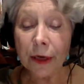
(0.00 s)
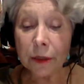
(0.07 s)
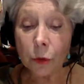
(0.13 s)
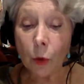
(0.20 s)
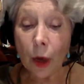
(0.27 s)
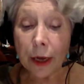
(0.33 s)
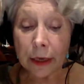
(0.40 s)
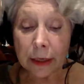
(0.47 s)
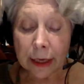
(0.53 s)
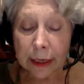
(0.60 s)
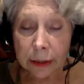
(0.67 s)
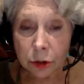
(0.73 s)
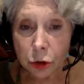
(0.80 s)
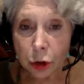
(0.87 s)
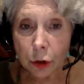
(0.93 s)
That's why in
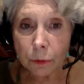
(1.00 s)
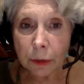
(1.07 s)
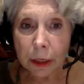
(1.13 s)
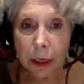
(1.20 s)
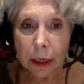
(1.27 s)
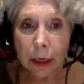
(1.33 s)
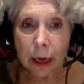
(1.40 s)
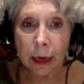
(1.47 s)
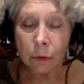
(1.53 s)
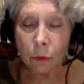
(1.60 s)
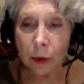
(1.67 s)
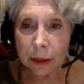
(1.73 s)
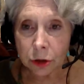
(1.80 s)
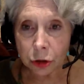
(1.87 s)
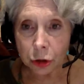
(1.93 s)
East Germany
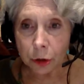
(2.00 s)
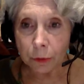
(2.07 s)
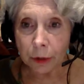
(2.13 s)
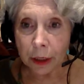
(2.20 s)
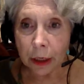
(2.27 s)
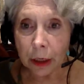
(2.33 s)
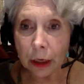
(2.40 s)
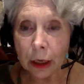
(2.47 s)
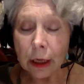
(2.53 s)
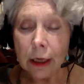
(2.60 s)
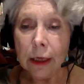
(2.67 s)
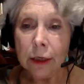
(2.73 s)
and West Germany,